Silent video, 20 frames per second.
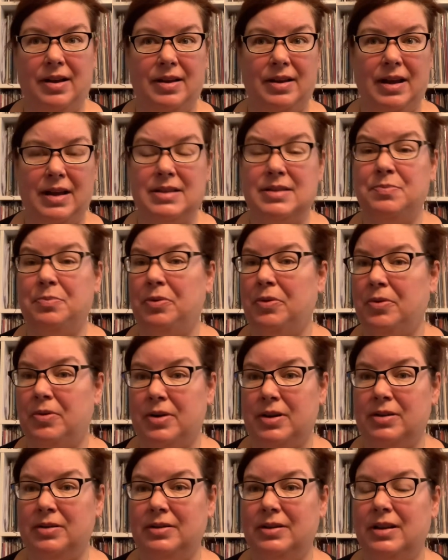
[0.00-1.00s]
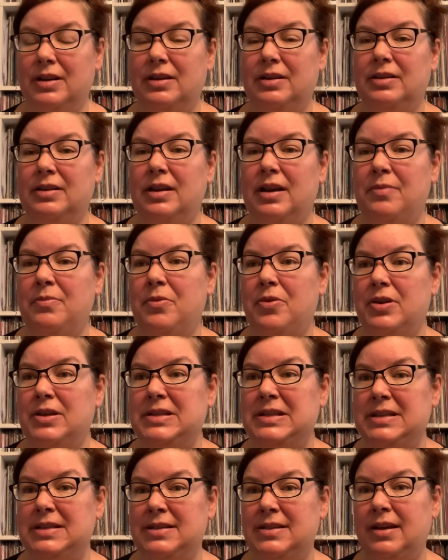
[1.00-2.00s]
explore in more
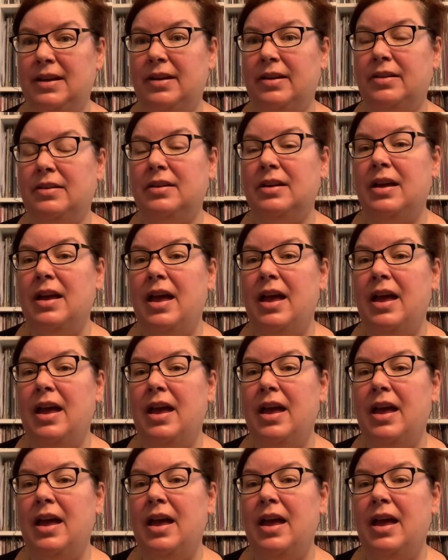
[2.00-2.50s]
detail,